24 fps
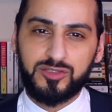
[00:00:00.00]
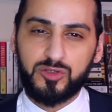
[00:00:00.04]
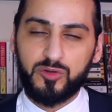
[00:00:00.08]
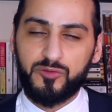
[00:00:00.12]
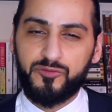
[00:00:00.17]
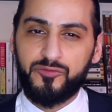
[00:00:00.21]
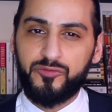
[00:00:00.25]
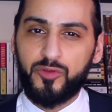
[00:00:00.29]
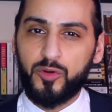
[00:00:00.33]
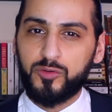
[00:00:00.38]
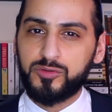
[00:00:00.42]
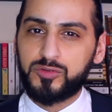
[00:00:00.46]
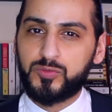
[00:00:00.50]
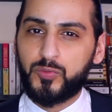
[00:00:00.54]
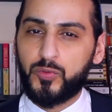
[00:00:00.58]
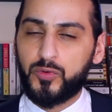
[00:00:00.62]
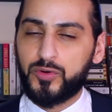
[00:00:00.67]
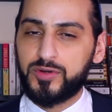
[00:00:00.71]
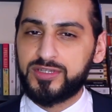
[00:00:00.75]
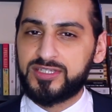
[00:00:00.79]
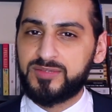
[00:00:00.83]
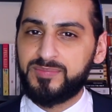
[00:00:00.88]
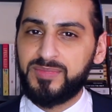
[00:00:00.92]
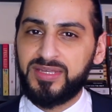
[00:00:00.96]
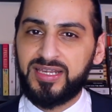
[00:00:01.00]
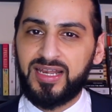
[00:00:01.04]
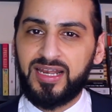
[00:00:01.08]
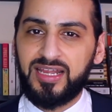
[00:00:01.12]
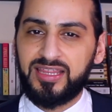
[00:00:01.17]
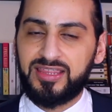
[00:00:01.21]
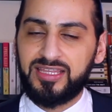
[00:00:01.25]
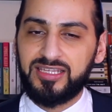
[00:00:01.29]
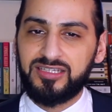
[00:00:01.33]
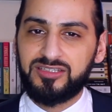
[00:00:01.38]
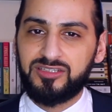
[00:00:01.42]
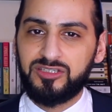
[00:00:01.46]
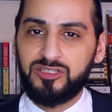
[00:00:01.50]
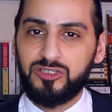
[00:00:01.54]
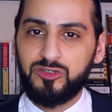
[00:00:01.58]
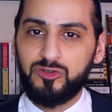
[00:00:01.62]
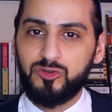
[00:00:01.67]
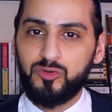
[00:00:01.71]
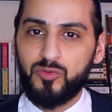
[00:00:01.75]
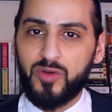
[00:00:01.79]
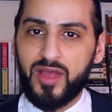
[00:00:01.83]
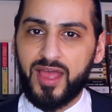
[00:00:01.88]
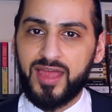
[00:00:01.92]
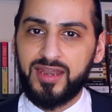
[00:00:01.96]
So if those words mean anything to
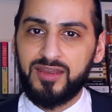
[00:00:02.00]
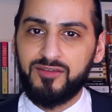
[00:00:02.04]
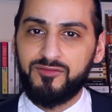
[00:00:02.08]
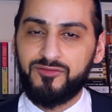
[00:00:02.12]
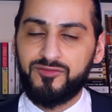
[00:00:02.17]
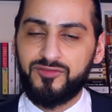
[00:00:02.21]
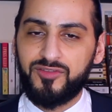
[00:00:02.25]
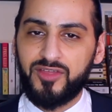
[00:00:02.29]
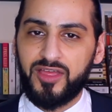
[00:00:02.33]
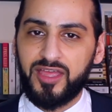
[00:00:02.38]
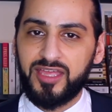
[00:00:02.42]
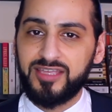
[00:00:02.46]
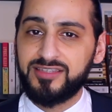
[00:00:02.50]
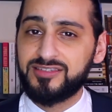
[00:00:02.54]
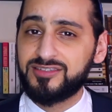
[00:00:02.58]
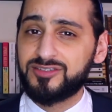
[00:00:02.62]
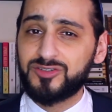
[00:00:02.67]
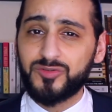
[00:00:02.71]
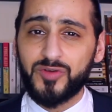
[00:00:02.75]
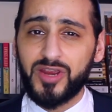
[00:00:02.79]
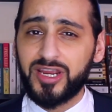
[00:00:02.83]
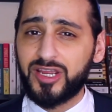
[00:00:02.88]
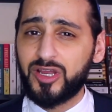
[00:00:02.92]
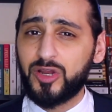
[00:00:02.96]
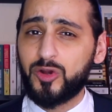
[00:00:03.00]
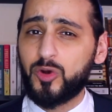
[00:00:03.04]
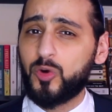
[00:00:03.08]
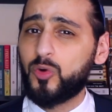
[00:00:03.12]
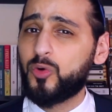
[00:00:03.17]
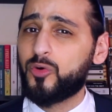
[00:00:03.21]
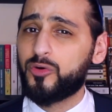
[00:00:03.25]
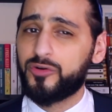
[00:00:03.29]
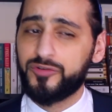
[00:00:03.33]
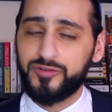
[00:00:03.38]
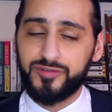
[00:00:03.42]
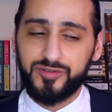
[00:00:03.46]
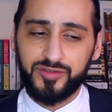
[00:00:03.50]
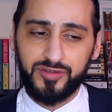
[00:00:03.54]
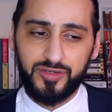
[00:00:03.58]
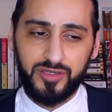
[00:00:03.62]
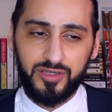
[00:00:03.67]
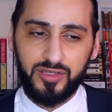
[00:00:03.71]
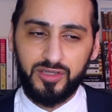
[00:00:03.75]
you, and if they strike a chord